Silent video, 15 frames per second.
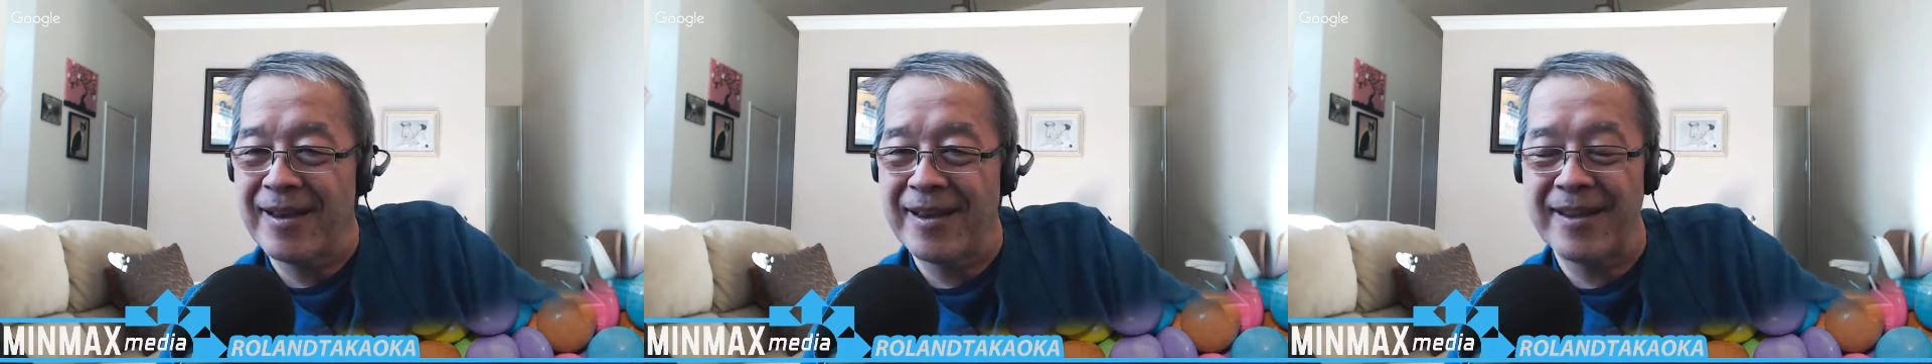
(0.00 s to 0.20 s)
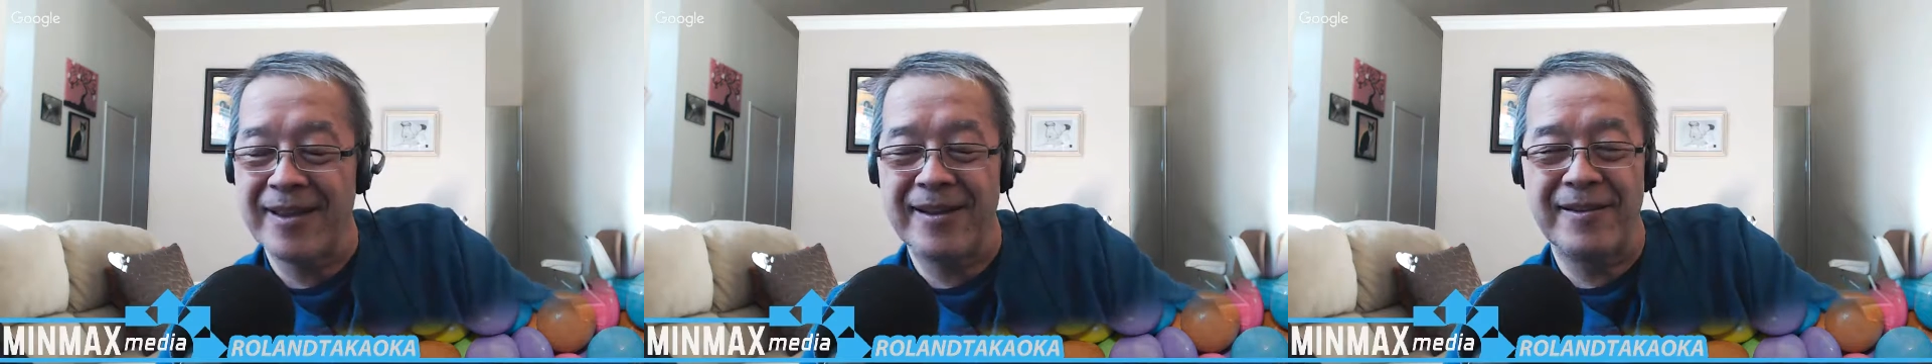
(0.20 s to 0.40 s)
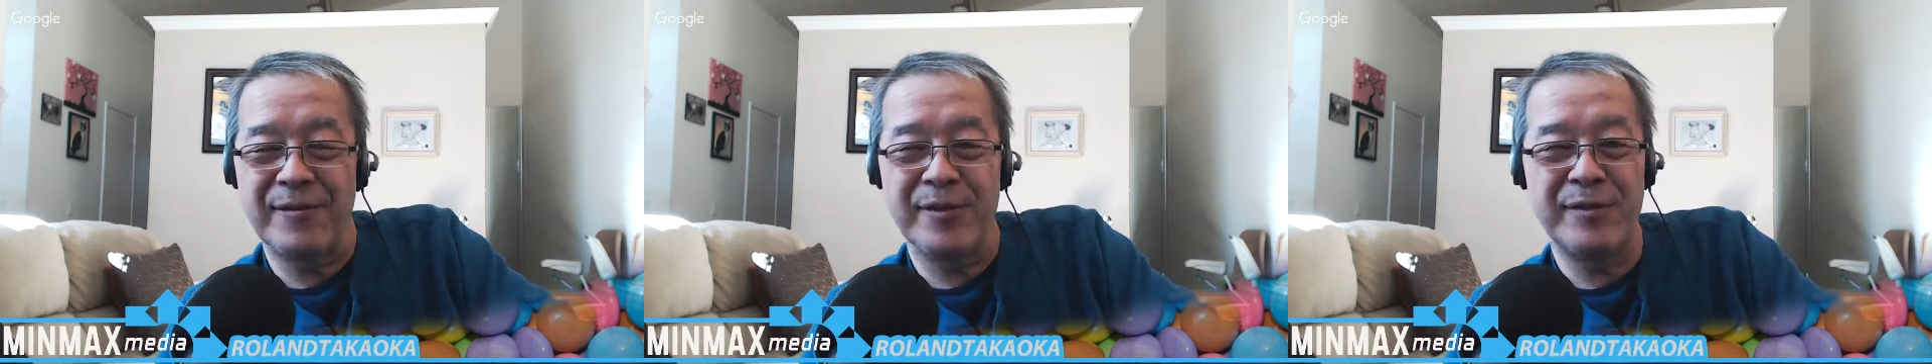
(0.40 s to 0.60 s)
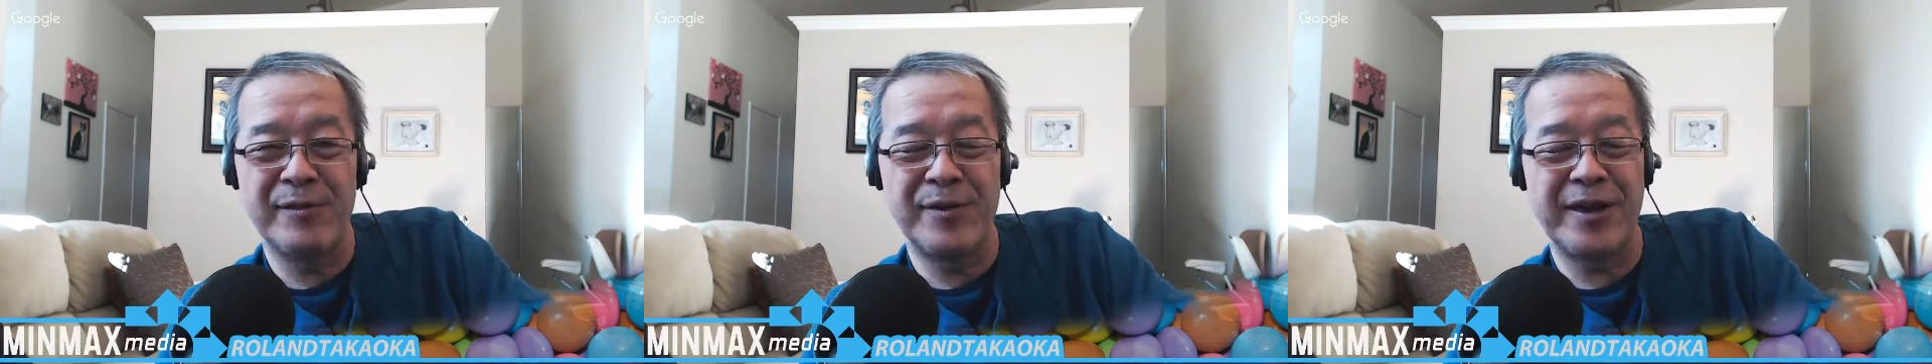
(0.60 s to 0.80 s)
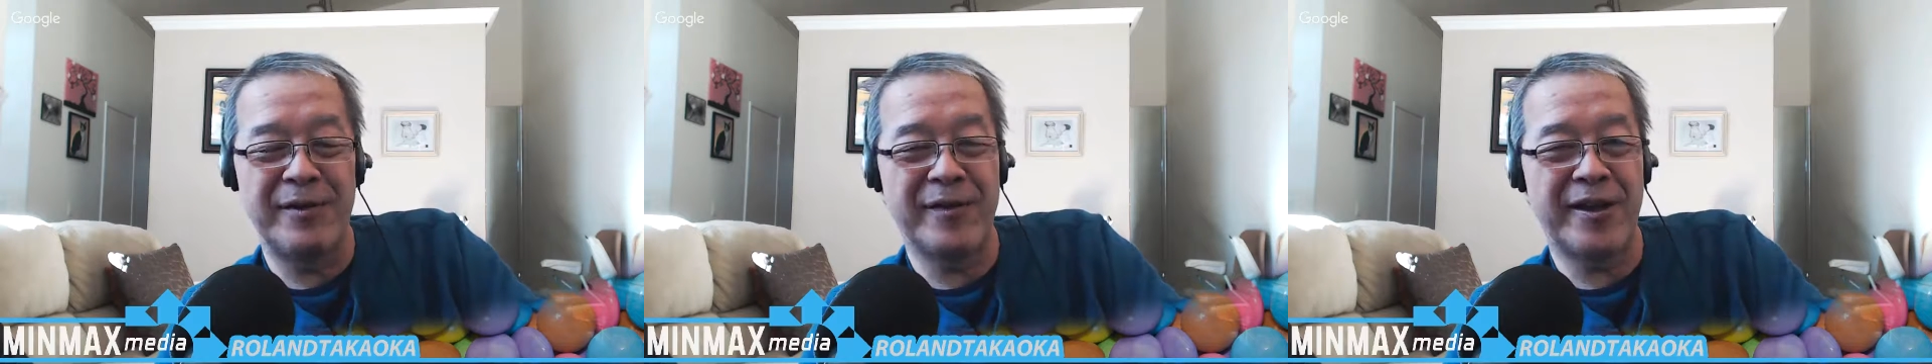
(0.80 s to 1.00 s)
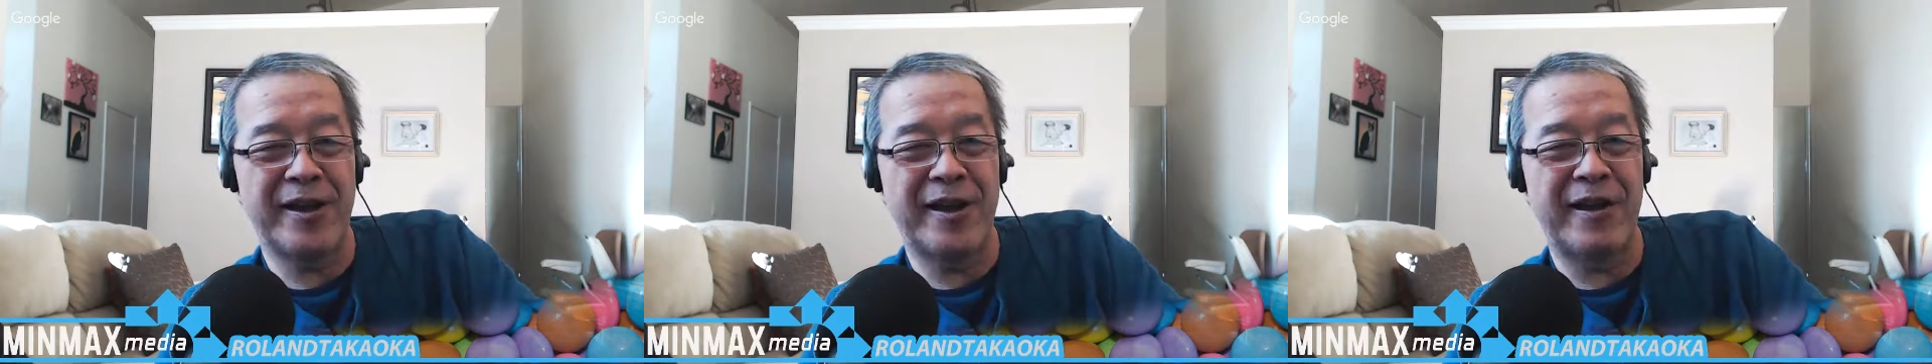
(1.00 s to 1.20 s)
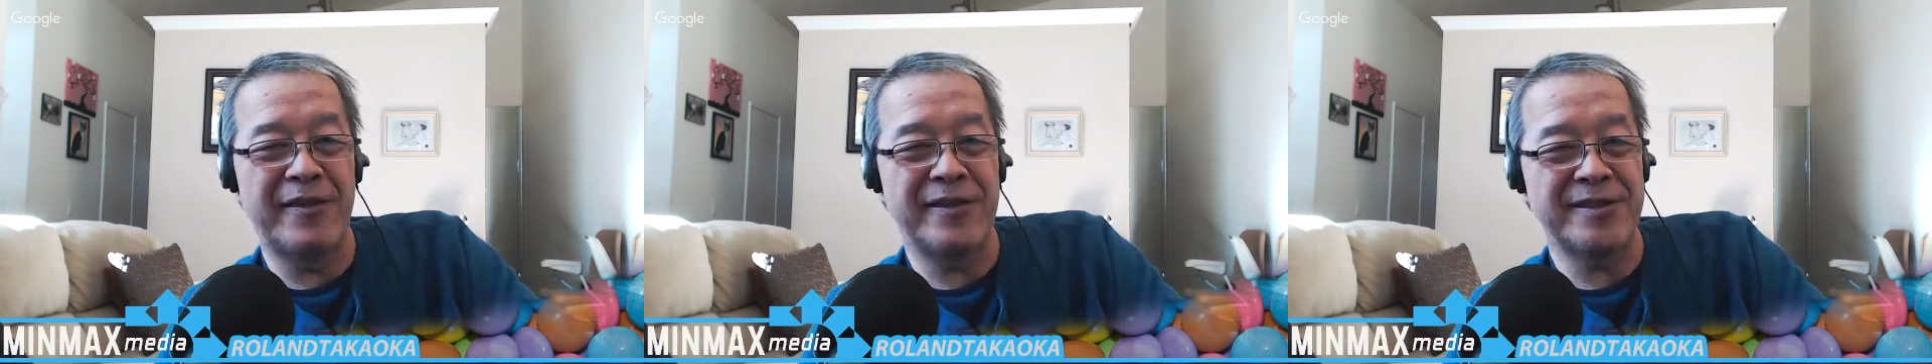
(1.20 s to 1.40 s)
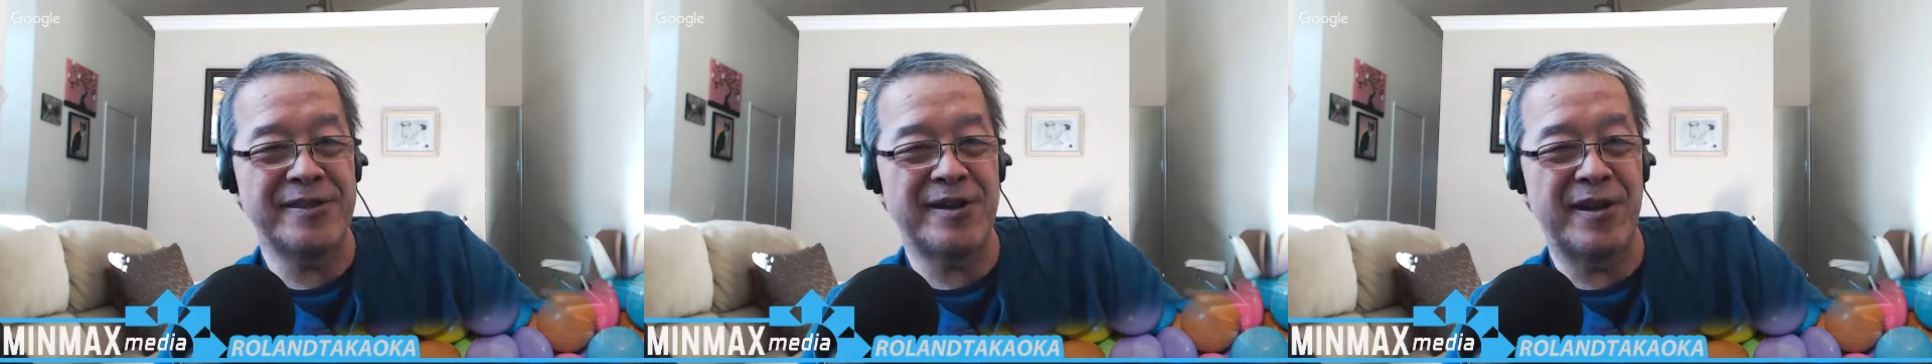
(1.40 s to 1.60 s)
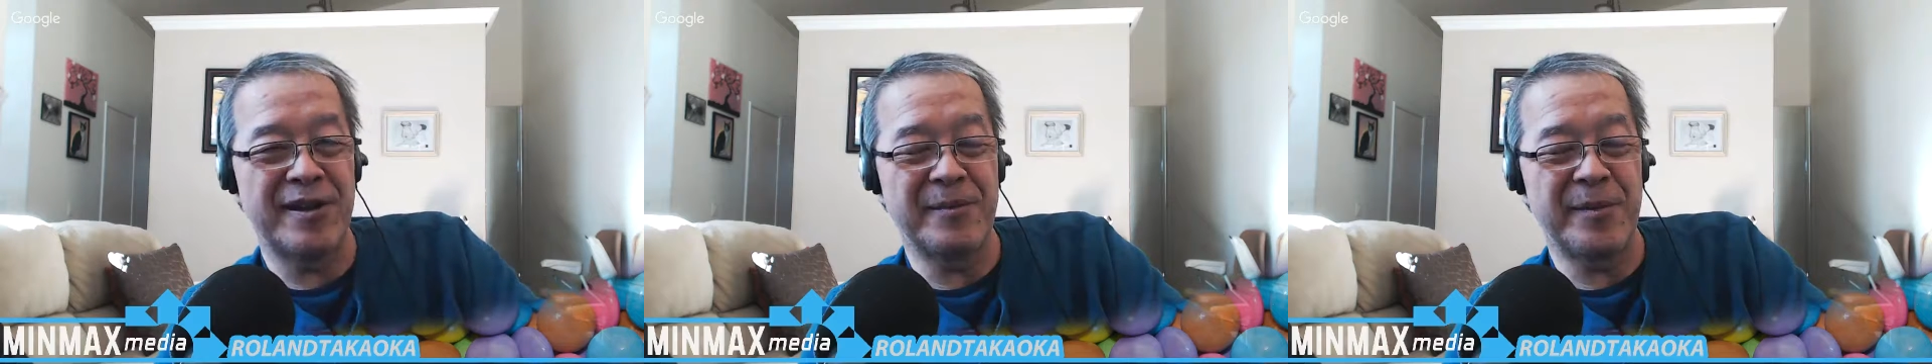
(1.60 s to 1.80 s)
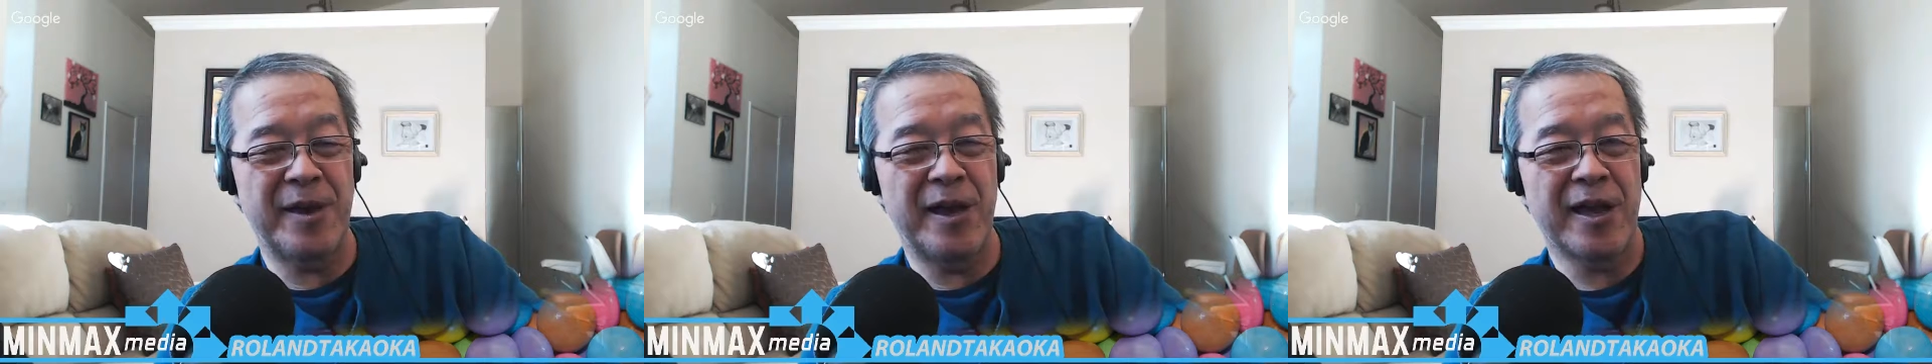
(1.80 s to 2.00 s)
we never got off the
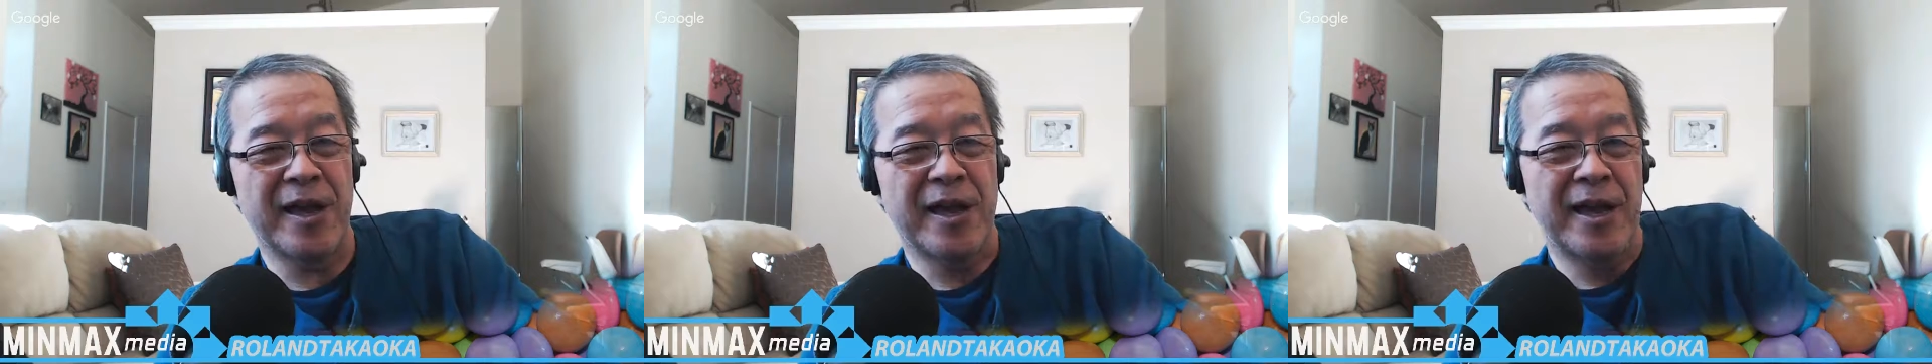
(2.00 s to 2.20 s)
starting block.